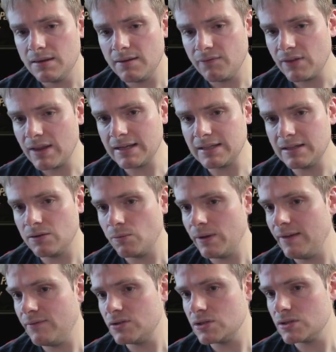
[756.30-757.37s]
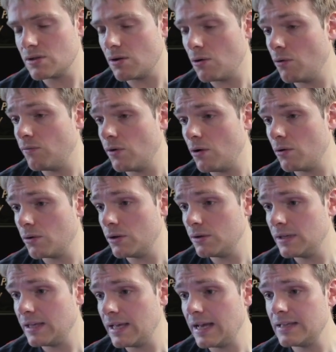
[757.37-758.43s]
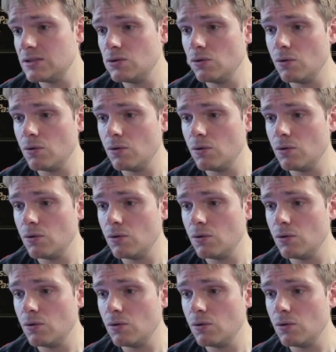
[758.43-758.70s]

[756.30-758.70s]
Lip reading: Deflect and Weave is just overall good, guys.